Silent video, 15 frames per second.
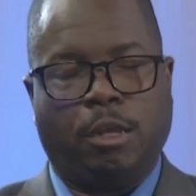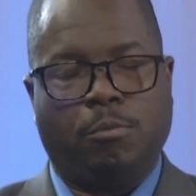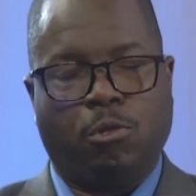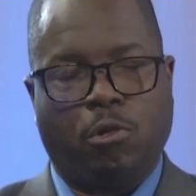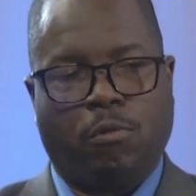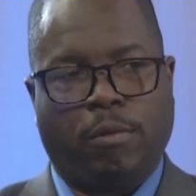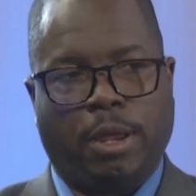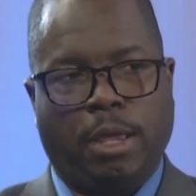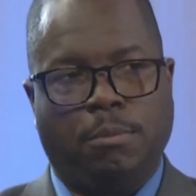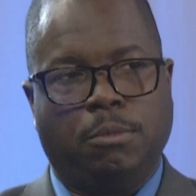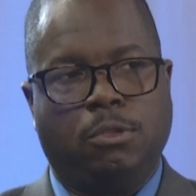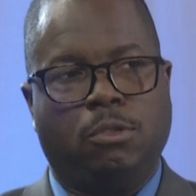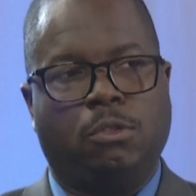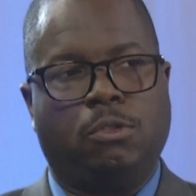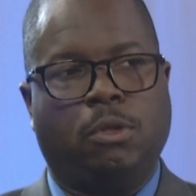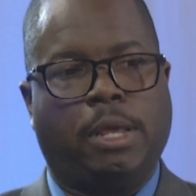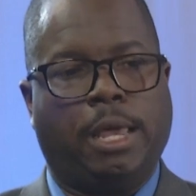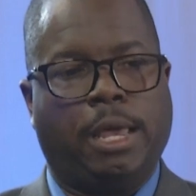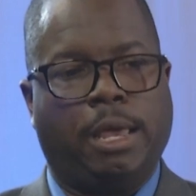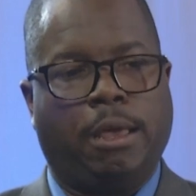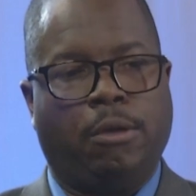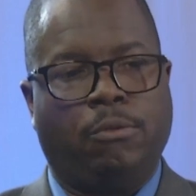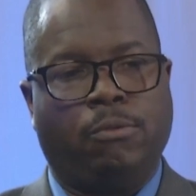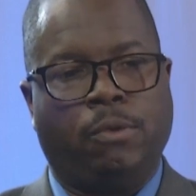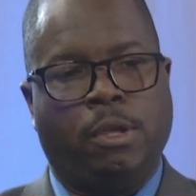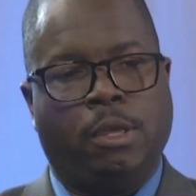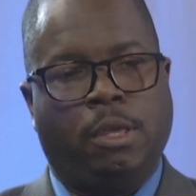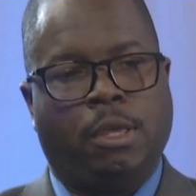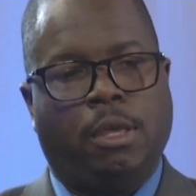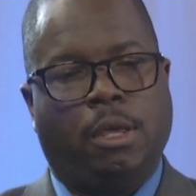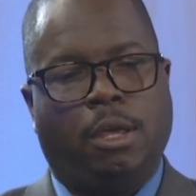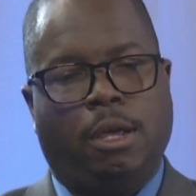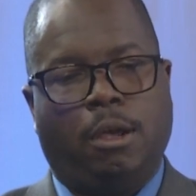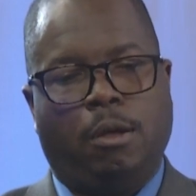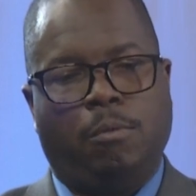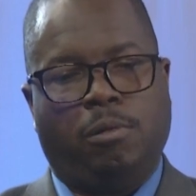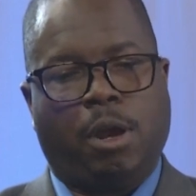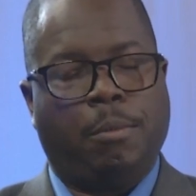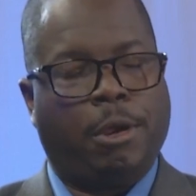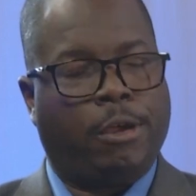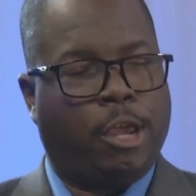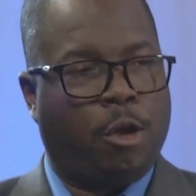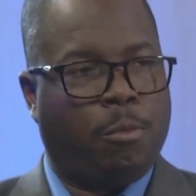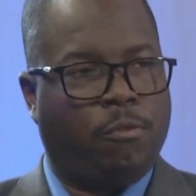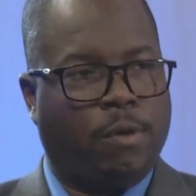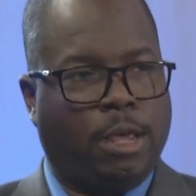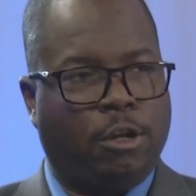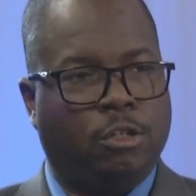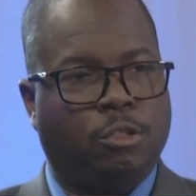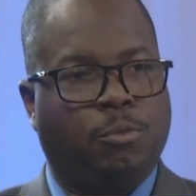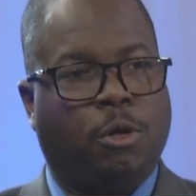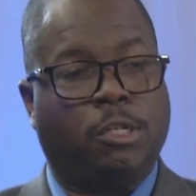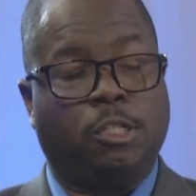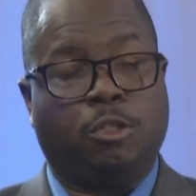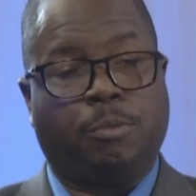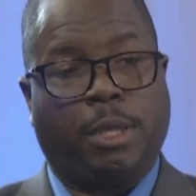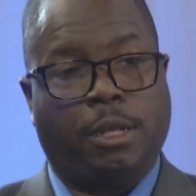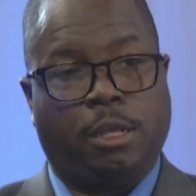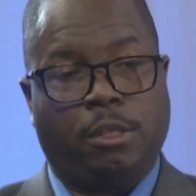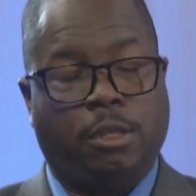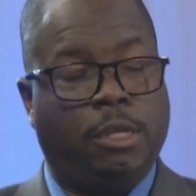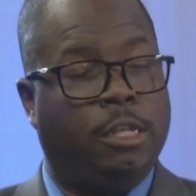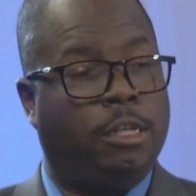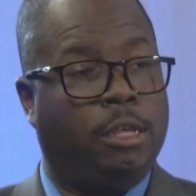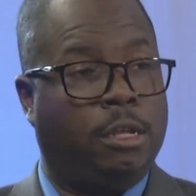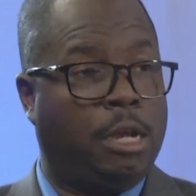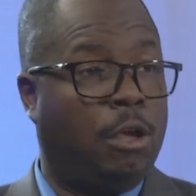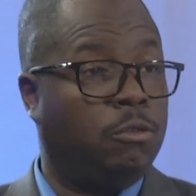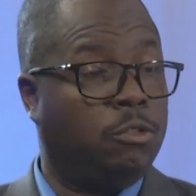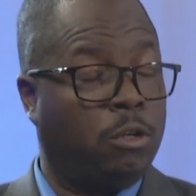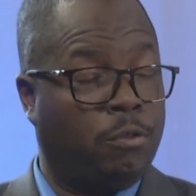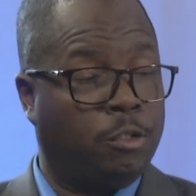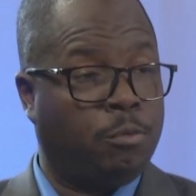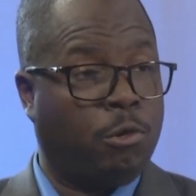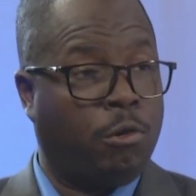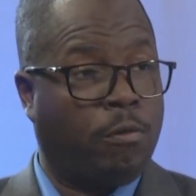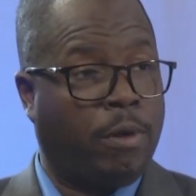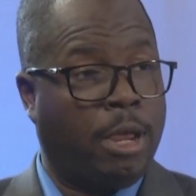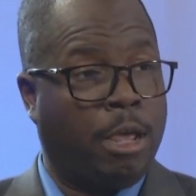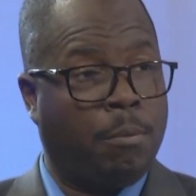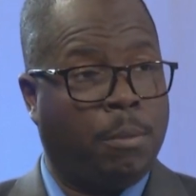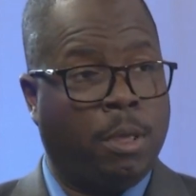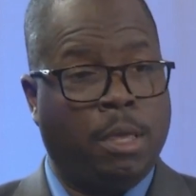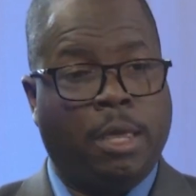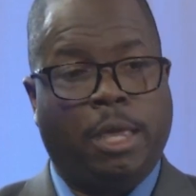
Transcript: programs to have primary care providers participate in the Indian Health Service Program